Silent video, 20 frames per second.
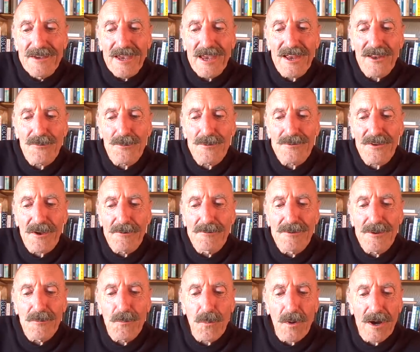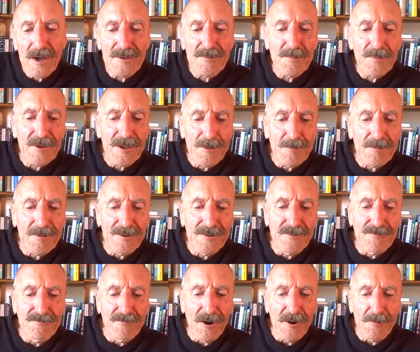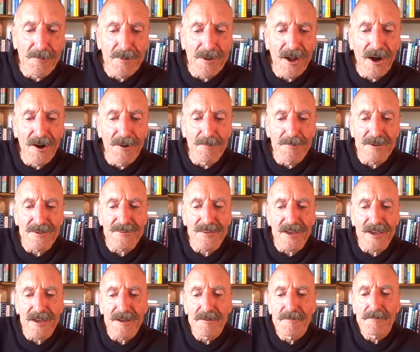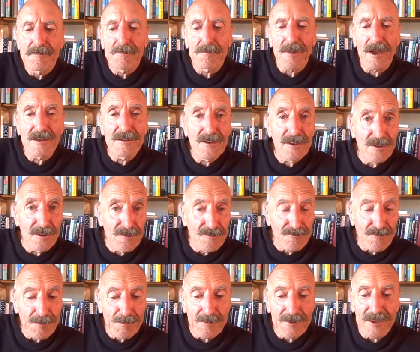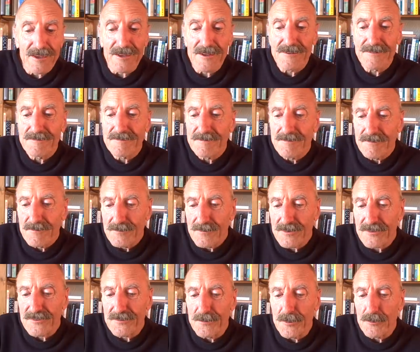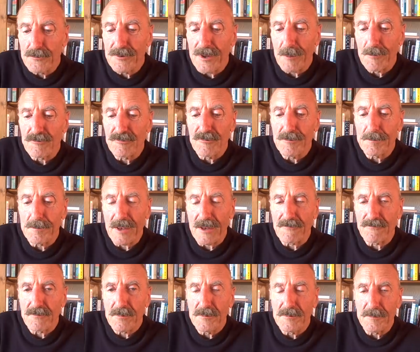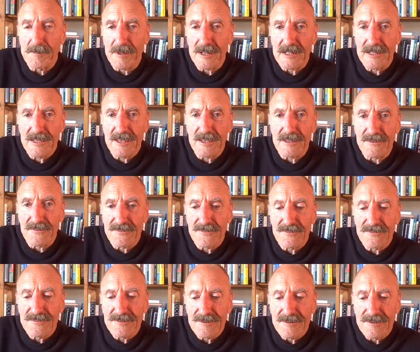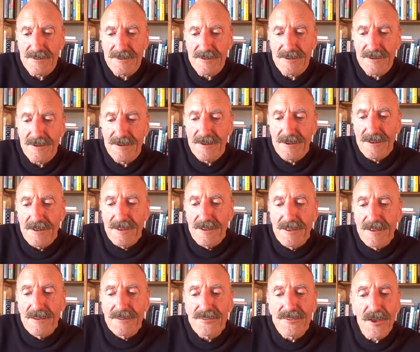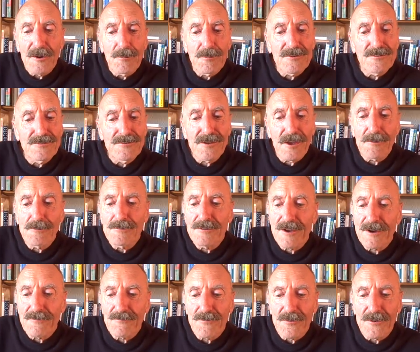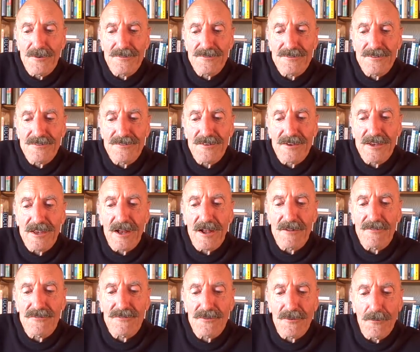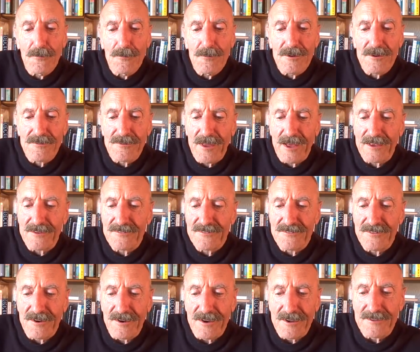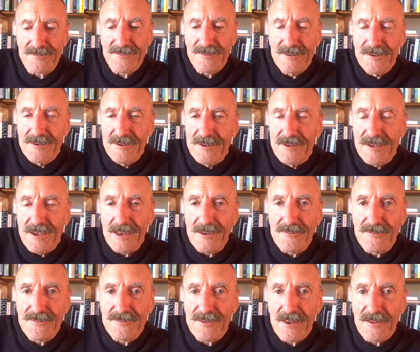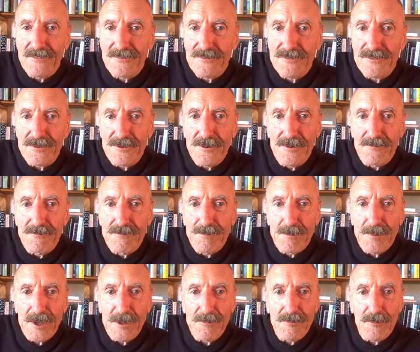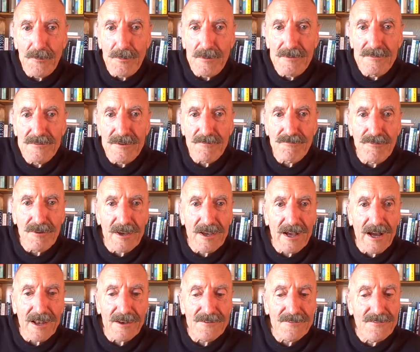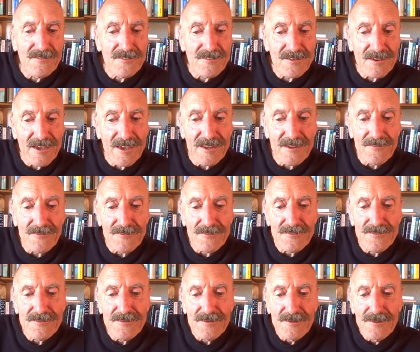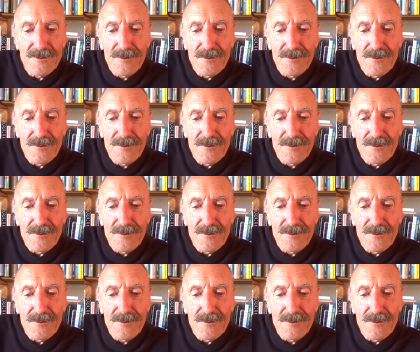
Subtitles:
It was only white people in the Roman army there, mainly European, with a small number of men from the Middle East. There was no diversity at all at that site in the sense of people with different coloured skins.